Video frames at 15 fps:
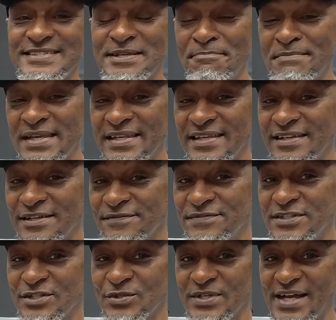diminutive
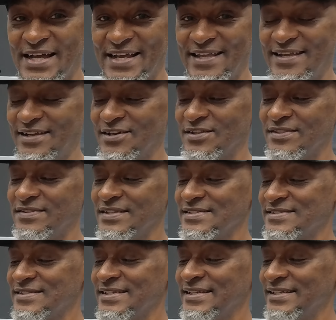little guy here.
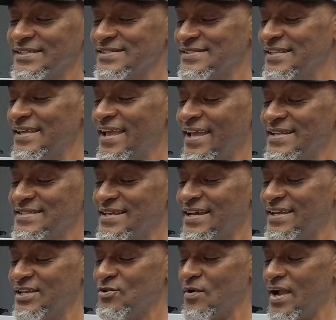This is the
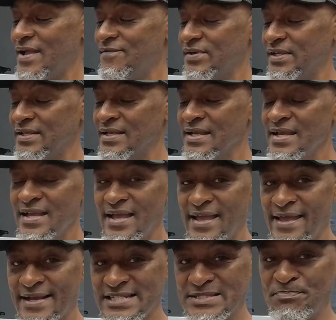anti gravity
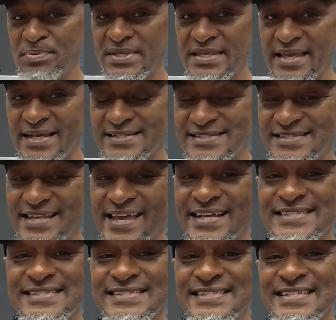XPS
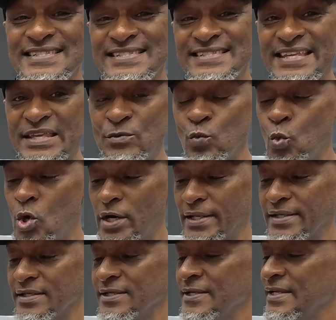
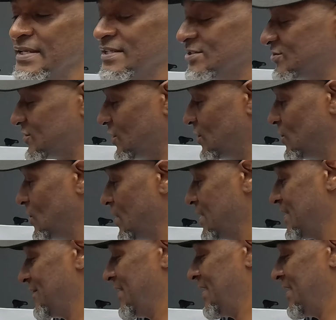SC1. So,